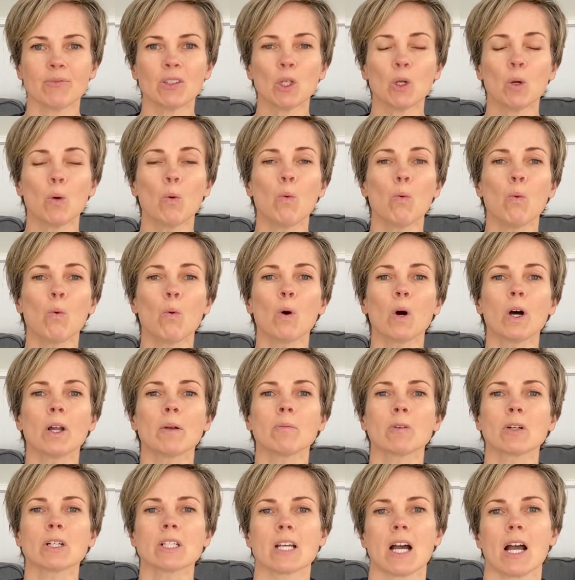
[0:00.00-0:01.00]
One
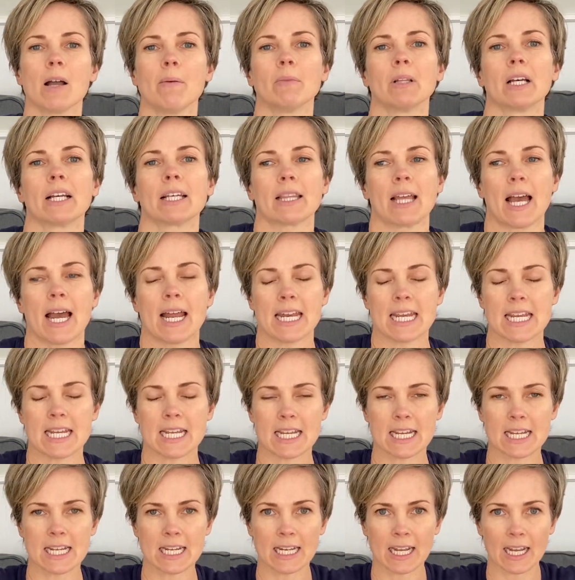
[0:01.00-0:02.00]
more time, like that.
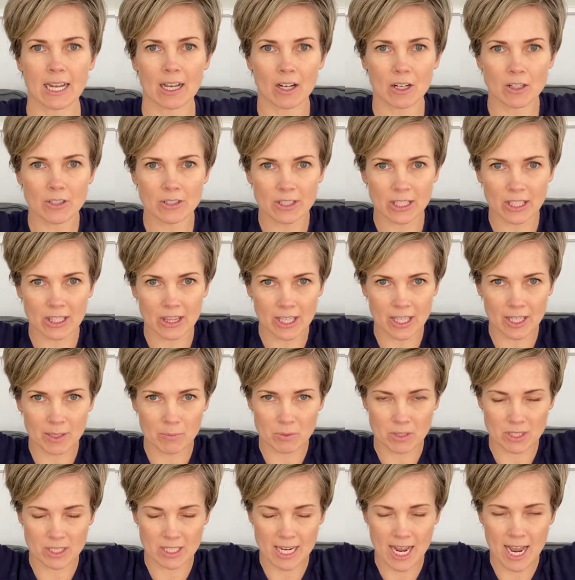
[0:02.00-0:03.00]
Inhale, sink the
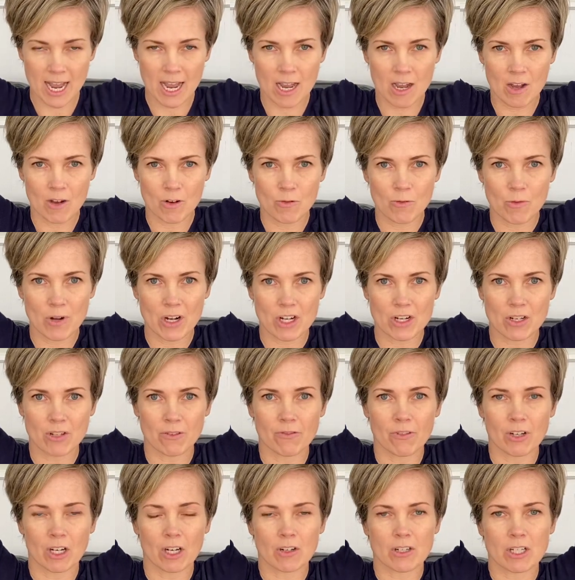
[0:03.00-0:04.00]
hips down, reach the
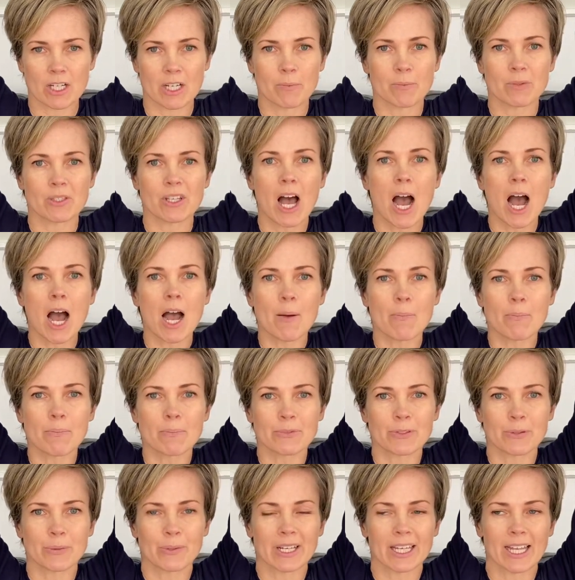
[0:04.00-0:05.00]
fingertips up.
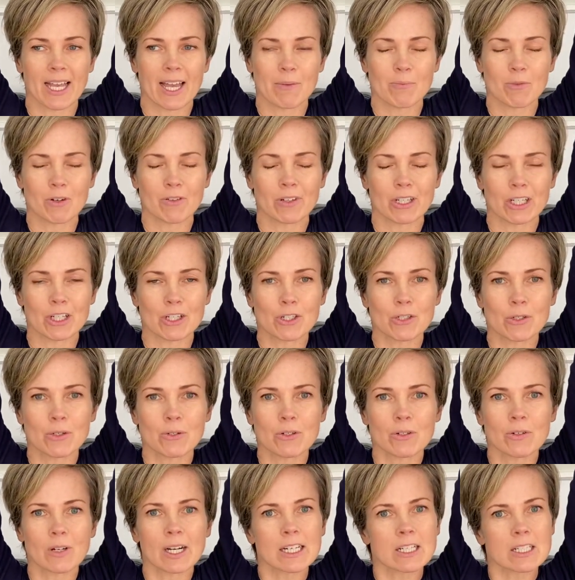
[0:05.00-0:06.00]
So again, moving in two
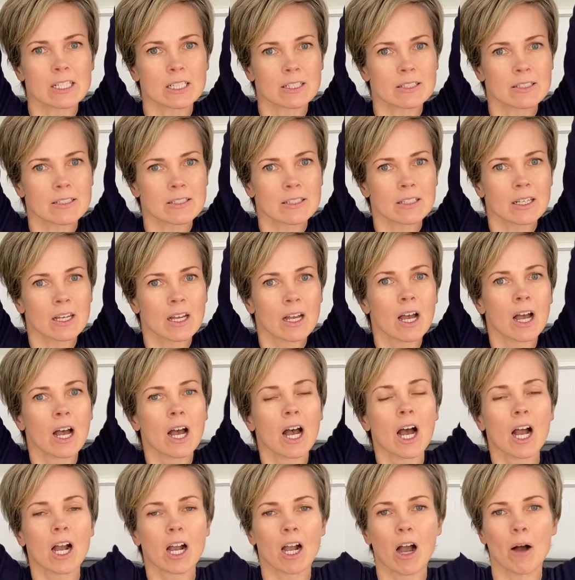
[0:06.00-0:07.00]
directions.
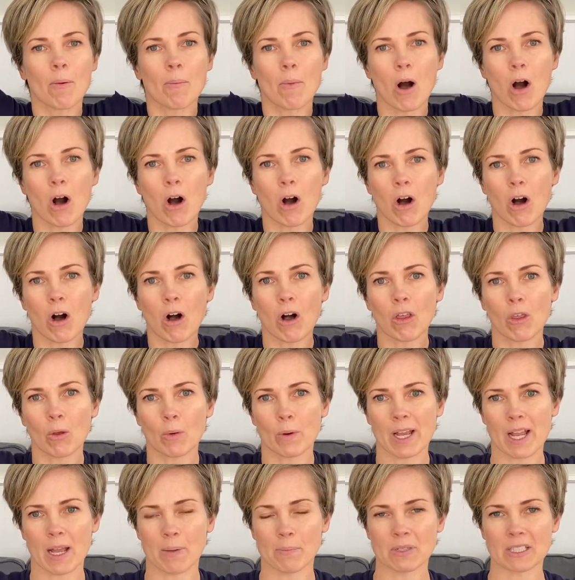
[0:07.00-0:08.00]
Come all the
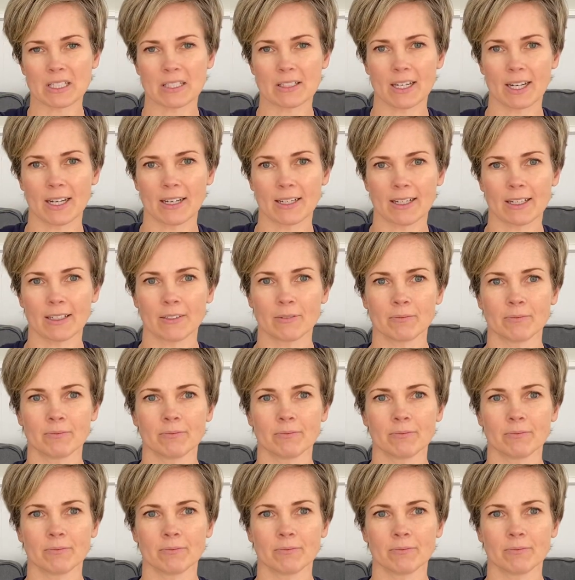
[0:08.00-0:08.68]
way up to standing.